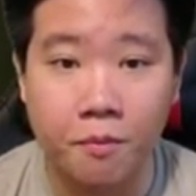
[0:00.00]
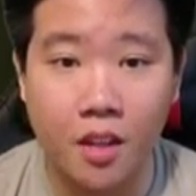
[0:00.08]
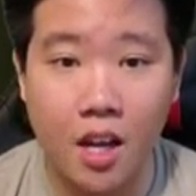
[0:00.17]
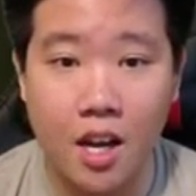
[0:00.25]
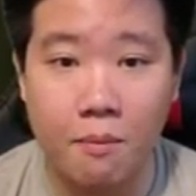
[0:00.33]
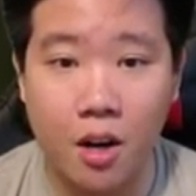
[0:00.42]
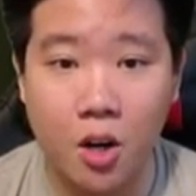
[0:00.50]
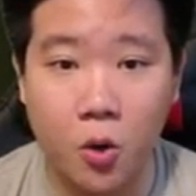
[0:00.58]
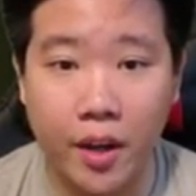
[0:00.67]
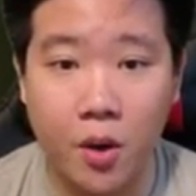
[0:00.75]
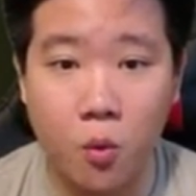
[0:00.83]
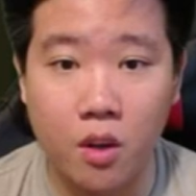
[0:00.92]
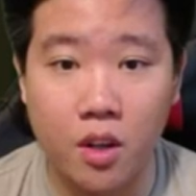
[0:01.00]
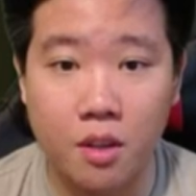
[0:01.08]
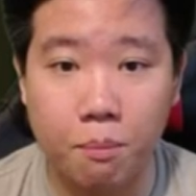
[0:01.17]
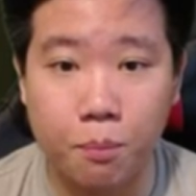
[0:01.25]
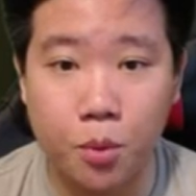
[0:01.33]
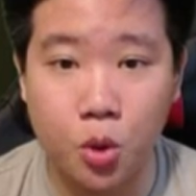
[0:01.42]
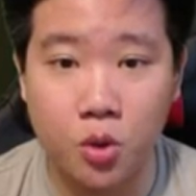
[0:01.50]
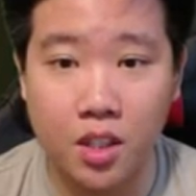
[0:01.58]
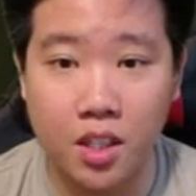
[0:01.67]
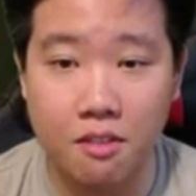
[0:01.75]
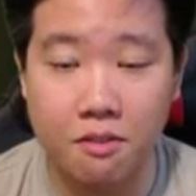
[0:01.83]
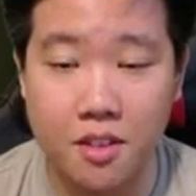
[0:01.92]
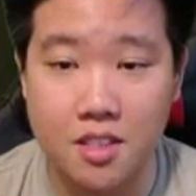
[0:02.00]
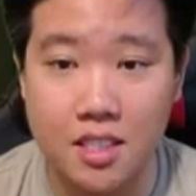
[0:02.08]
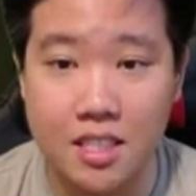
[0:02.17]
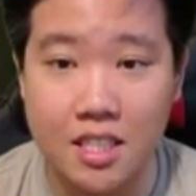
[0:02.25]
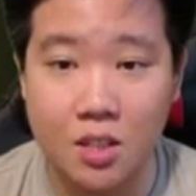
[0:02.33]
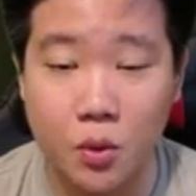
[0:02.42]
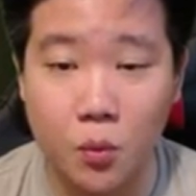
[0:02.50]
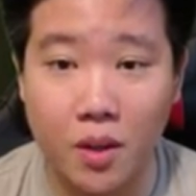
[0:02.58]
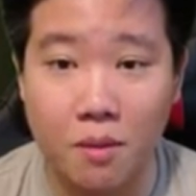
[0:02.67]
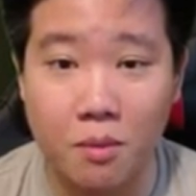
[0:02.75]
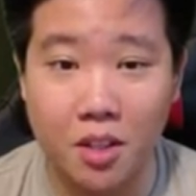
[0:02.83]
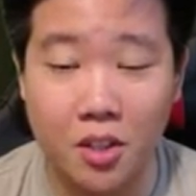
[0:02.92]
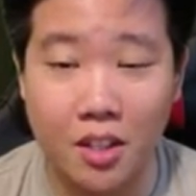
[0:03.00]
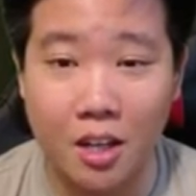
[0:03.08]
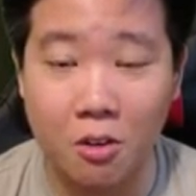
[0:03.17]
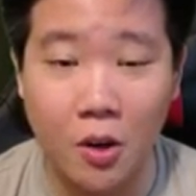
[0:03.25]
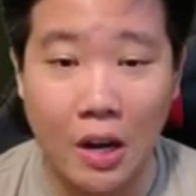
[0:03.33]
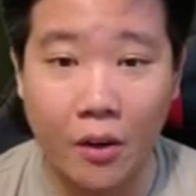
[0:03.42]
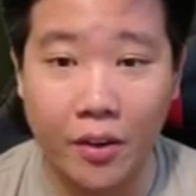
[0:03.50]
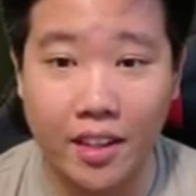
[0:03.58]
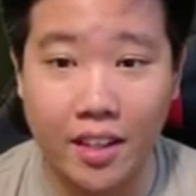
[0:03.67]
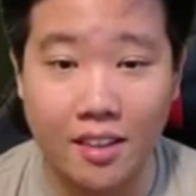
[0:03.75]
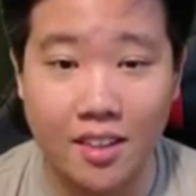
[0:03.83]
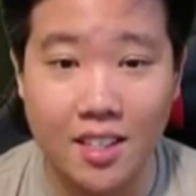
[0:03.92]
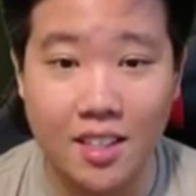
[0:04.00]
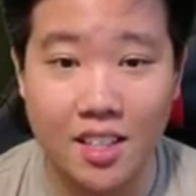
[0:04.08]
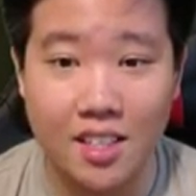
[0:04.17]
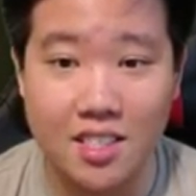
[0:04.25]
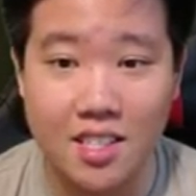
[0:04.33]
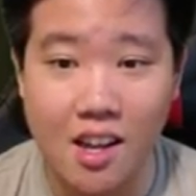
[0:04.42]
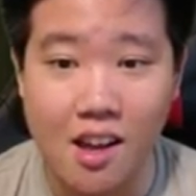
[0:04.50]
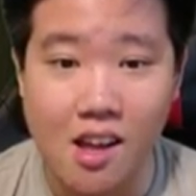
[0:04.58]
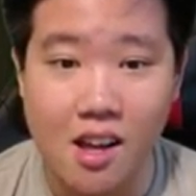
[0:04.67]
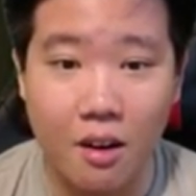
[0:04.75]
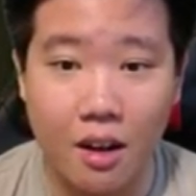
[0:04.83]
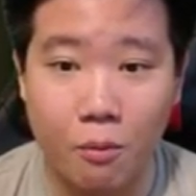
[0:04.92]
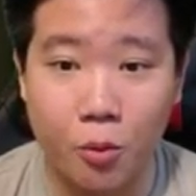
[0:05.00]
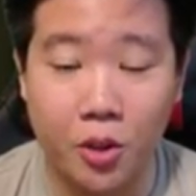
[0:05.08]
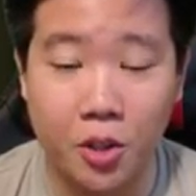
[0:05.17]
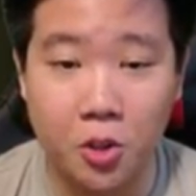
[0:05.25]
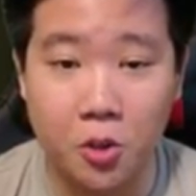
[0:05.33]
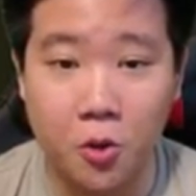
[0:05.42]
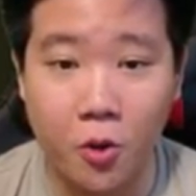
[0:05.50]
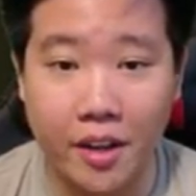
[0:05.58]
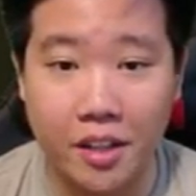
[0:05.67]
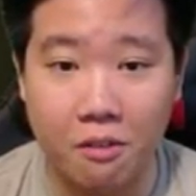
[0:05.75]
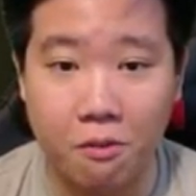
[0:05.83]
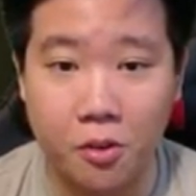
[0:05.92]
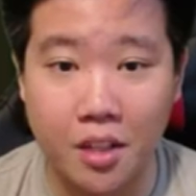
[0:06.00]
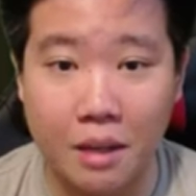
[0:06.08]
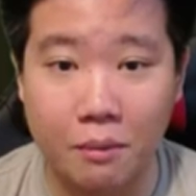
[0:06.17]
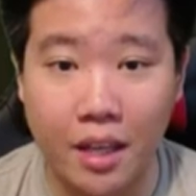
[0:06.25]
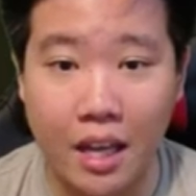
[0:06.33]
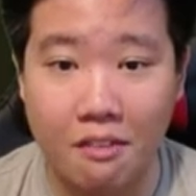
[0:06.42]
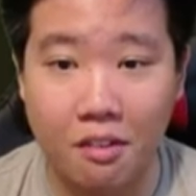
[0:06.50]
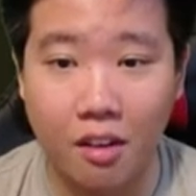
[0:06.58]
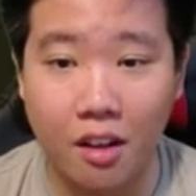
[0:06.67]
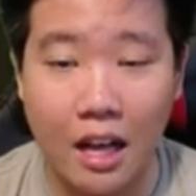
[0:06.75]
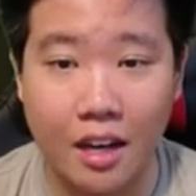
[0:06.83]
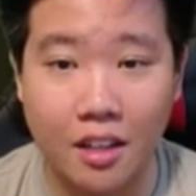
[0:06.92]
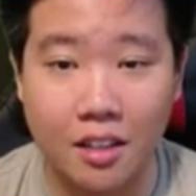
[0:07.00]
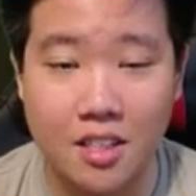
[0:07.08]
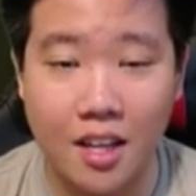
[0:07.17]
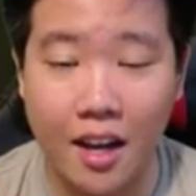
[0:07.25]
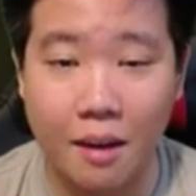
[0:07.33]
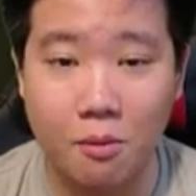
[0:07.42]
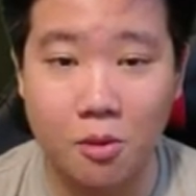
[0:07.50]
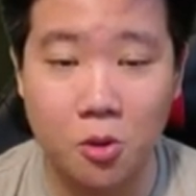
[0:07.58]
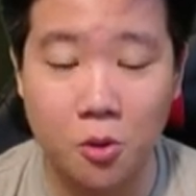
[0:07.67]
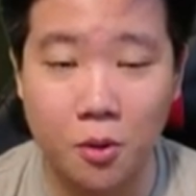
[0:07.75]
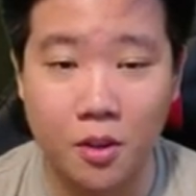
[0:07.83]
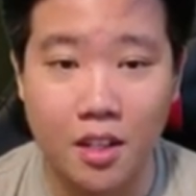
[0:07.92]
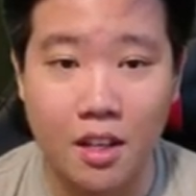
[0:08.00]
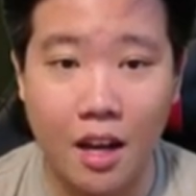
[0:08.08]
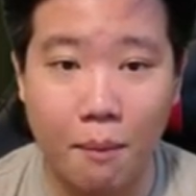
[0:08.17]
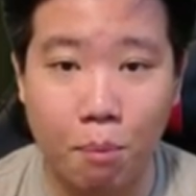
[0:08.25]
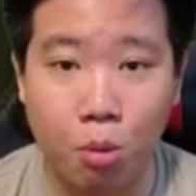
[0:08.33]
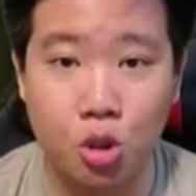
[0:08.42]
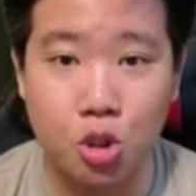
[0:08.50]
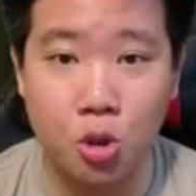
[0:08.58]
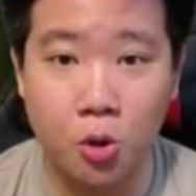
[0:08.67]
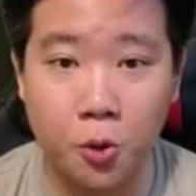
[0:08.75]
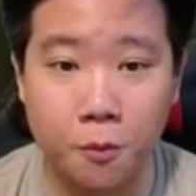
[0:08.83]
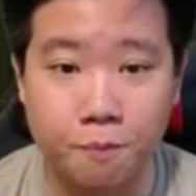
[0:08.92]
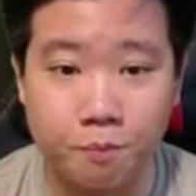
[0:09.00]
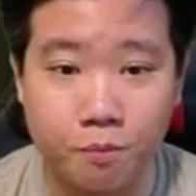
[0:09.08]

ROK1, Pure Leaf is leading with 1 million. I don't know how they did this. Really good grinding for them. They have a lot of time to push through.